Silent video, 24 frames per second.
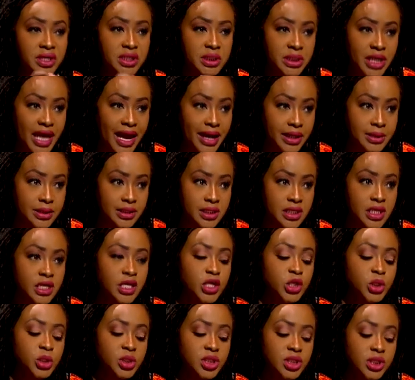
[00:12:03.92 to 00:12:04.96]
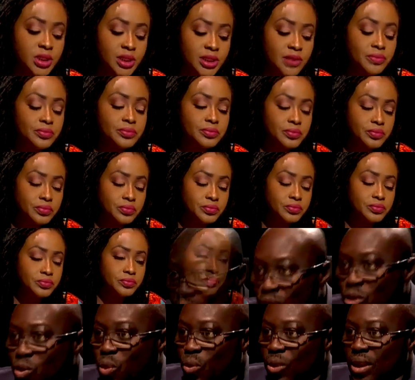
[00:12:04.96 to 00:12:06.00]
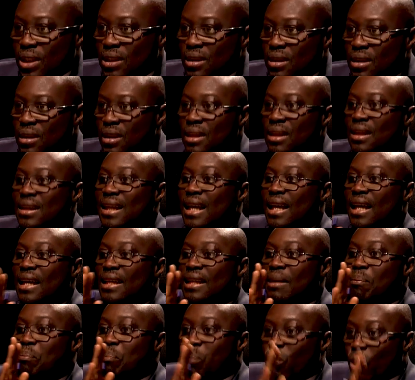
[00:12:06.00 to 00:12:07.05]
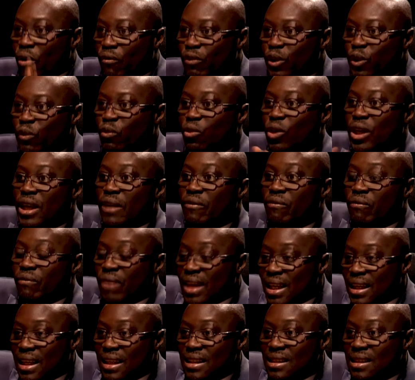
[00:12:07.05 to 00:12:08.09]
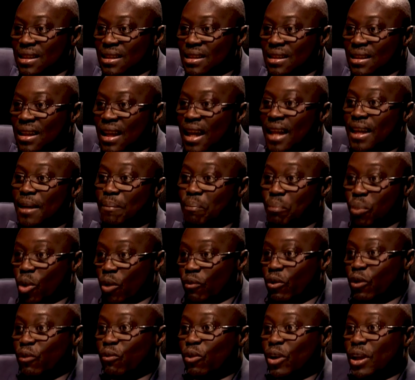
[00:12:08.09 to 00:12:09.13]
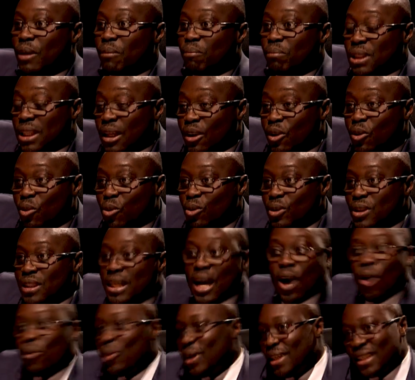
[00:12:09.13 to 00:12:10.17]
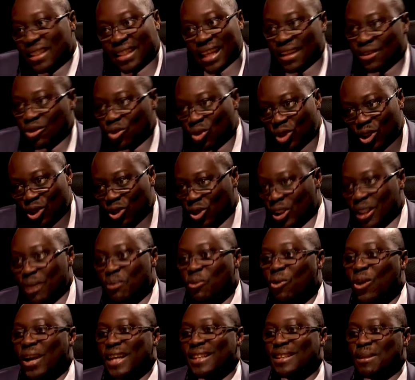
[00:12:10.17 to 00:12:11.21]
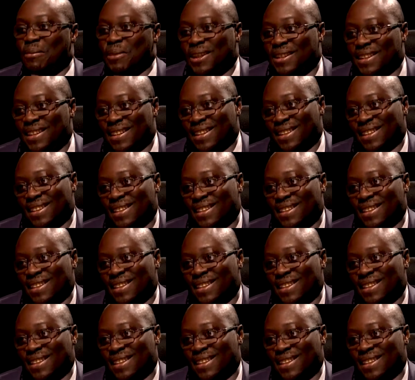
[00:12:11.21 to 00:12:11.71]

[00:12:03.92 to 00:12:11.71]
exactly. Tax. So if she doesn't agree to it, the profit for the vendors and the profit for the telcos are already taxed. So she should keep quiet about it.